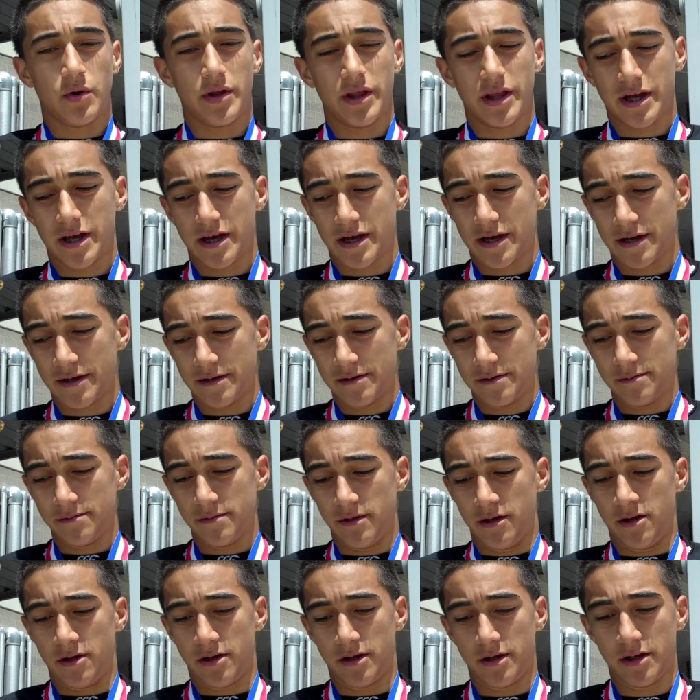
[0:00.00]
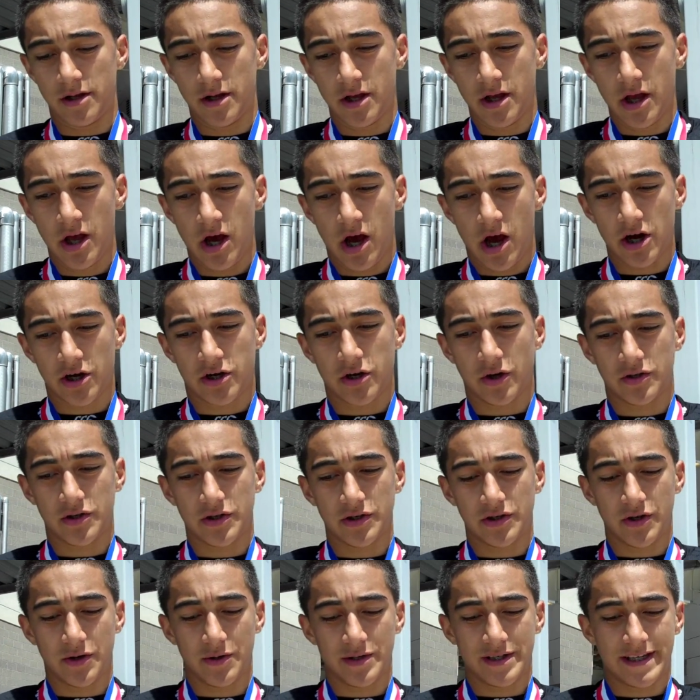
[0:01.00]
well, our
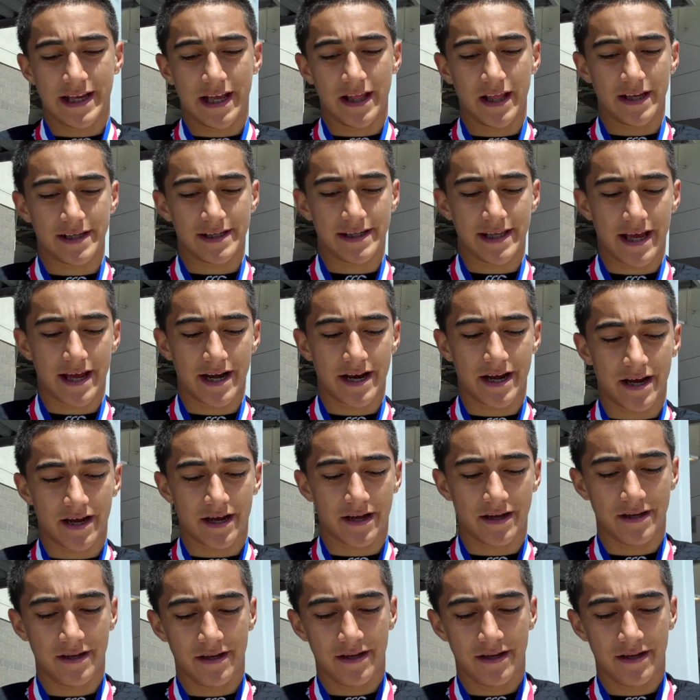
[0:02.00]
coaches always tell us that the